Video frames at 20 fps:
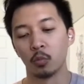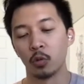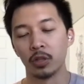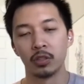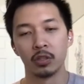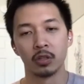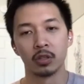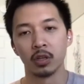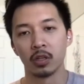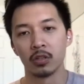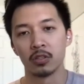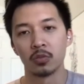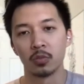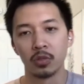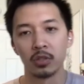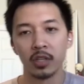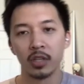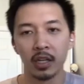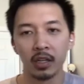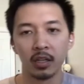with your
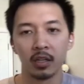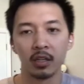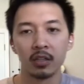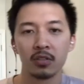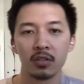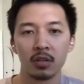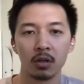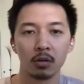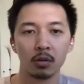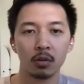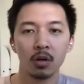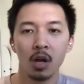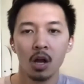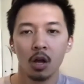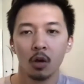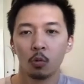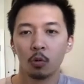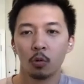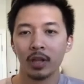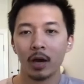customer data. So,
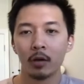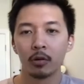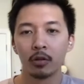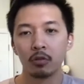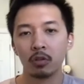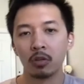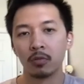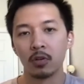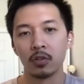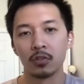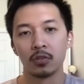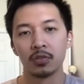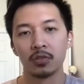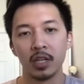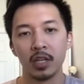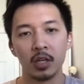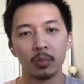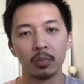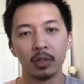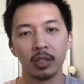without a universal
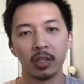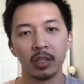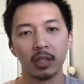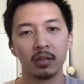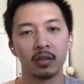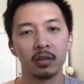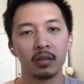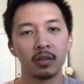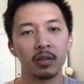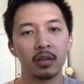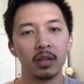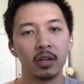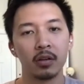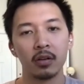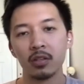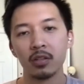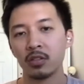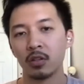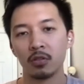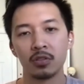data plan,
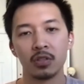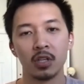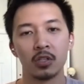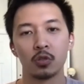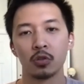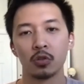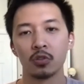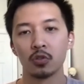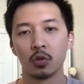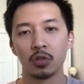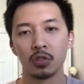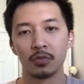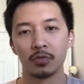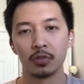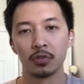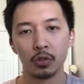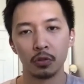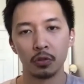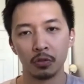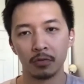there is no central source
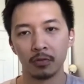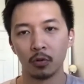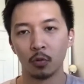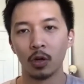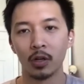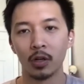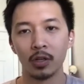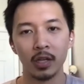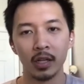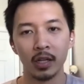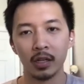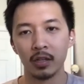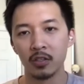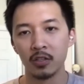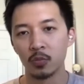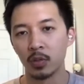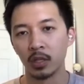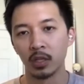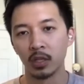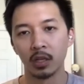of truth for what data
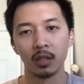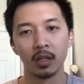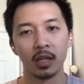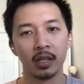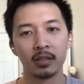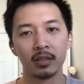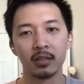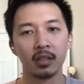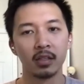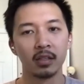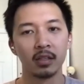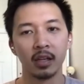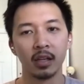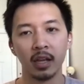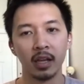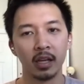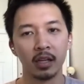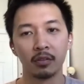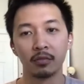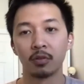is being collected
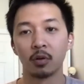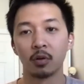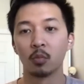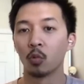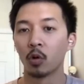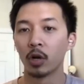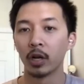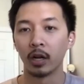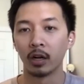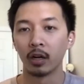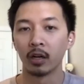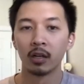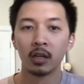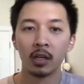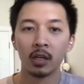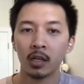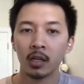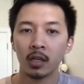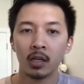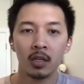and from where.
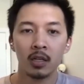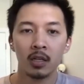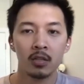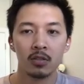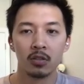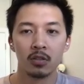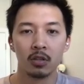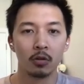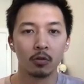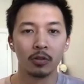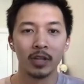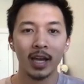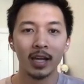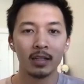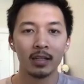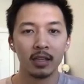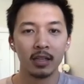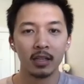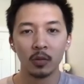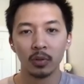So,
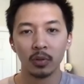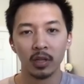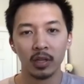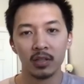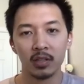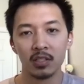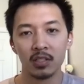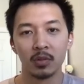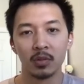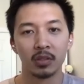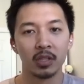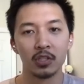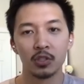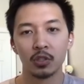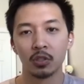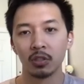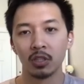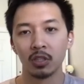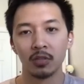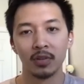that data plan is something that
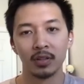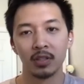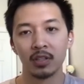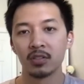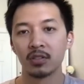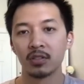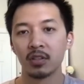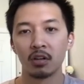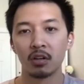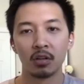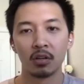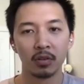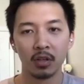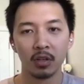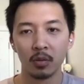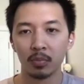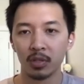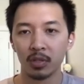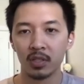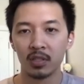should live at the center of a
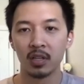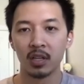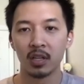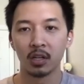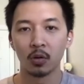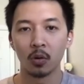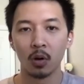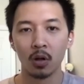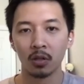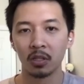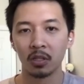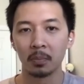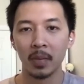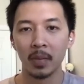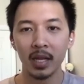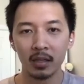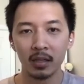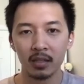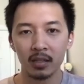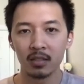company's data quality
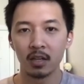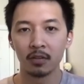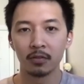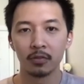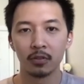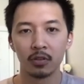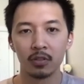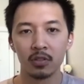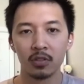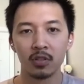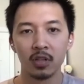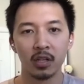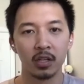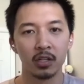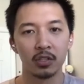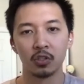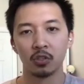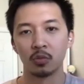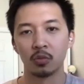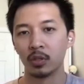maintenance efforts,
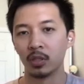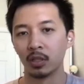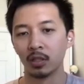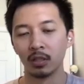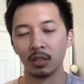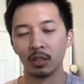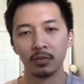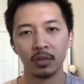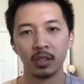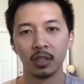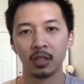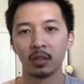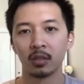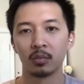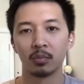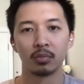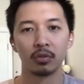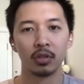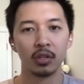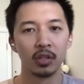and it should be a
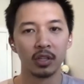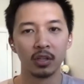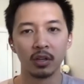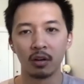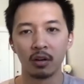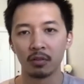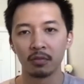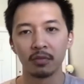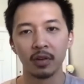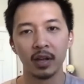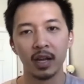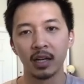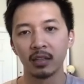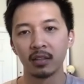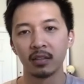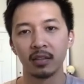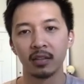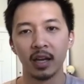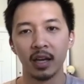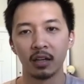living, breathing
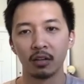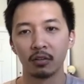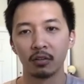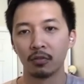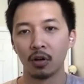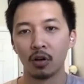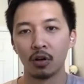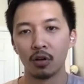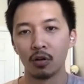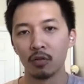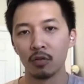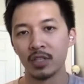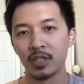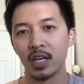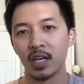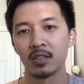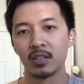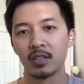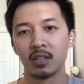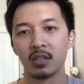artifact that evolves
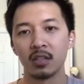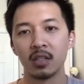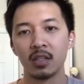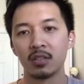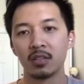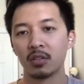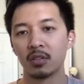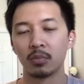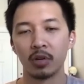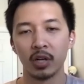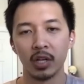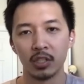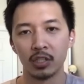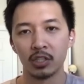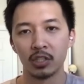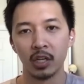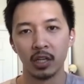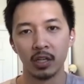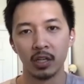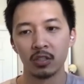as the needs of the brand
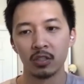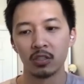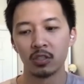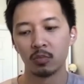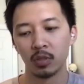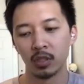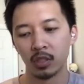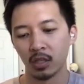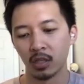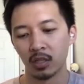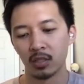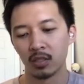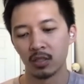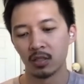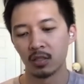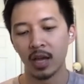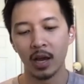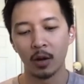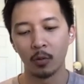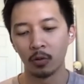change,
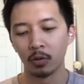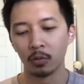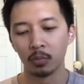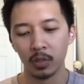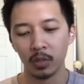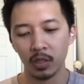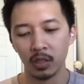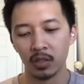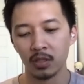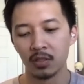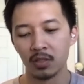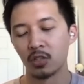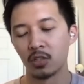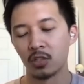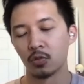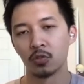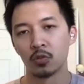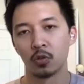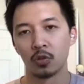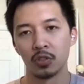because that will be the
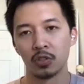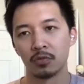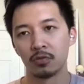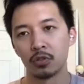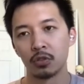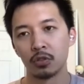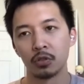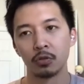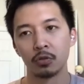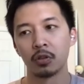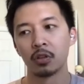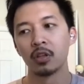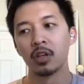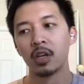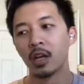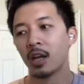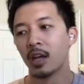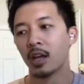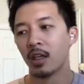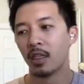central source of truth
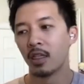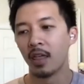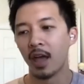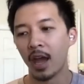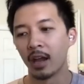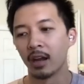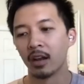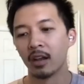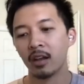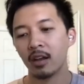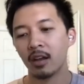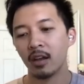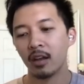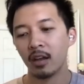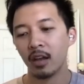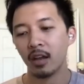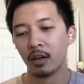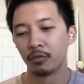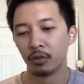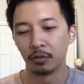that
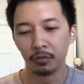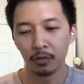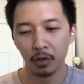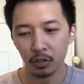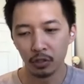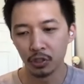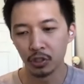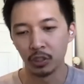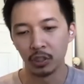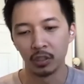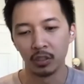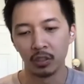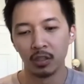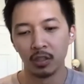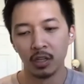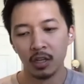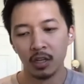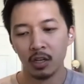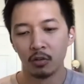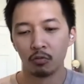every function
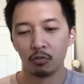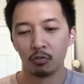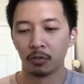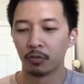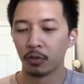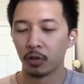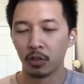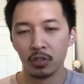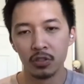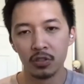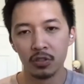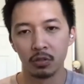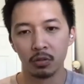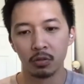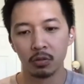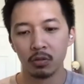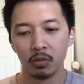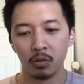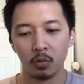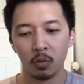refers
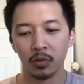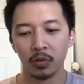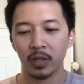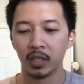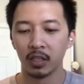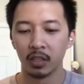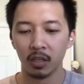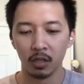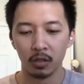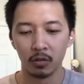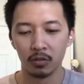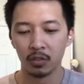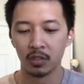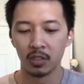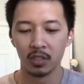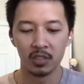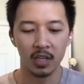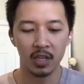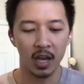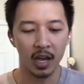to when they go to
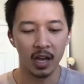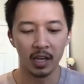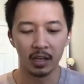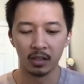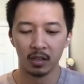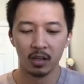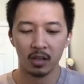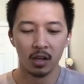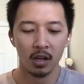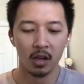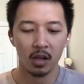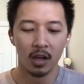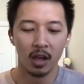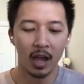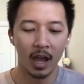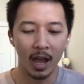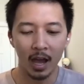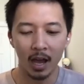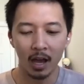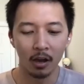decide
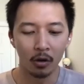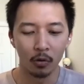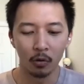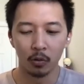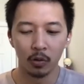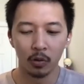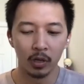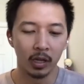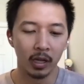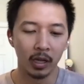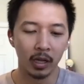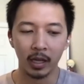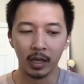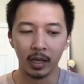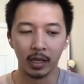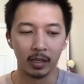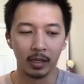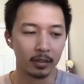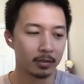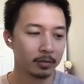how
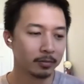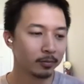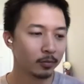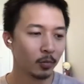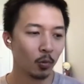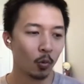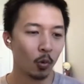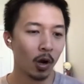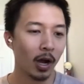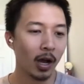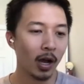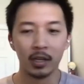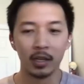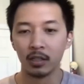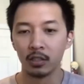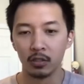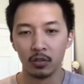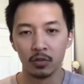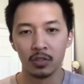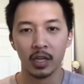and why
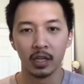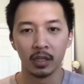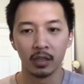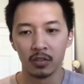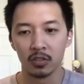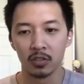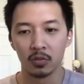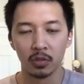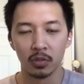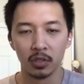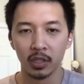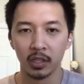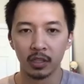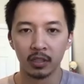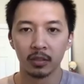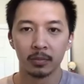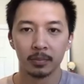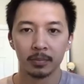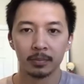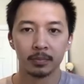to use that customer
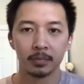data.